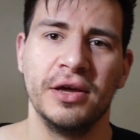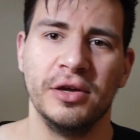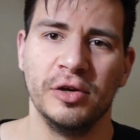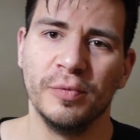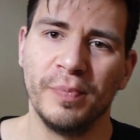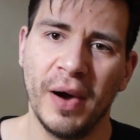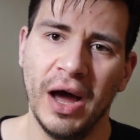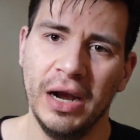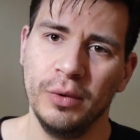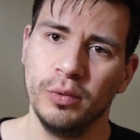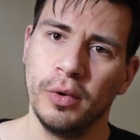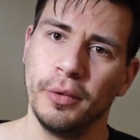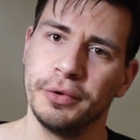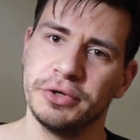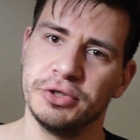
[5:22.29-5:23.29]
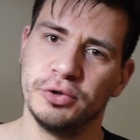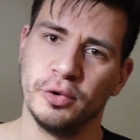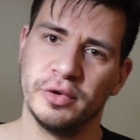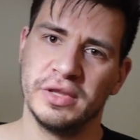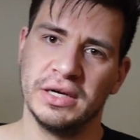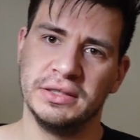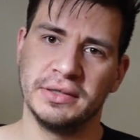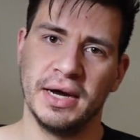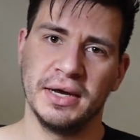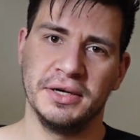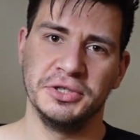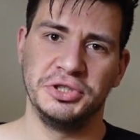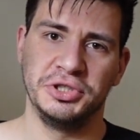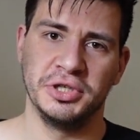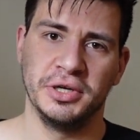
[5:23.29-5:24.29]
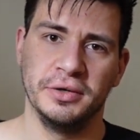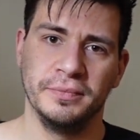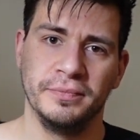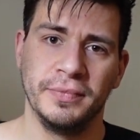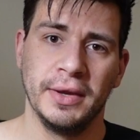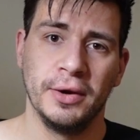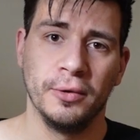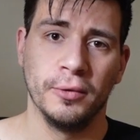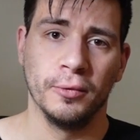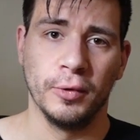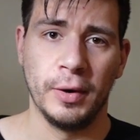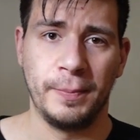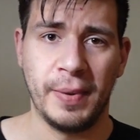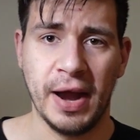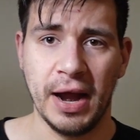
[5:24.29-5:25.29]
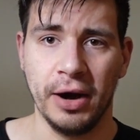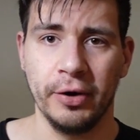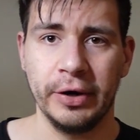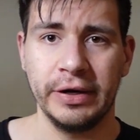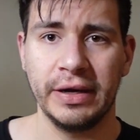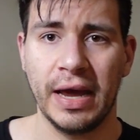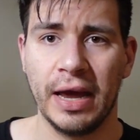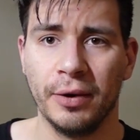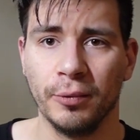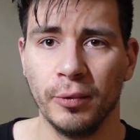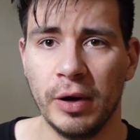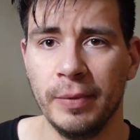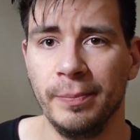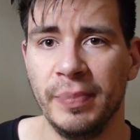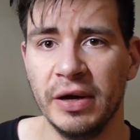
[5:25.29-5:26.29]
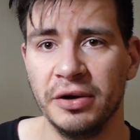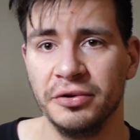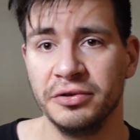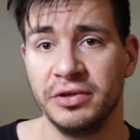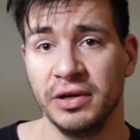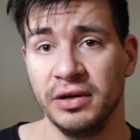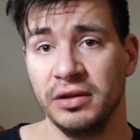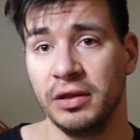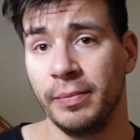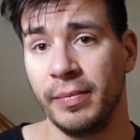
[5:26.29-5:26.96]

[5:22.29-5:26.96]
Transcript: your body will restore the glycogen, repairing and rebuilding the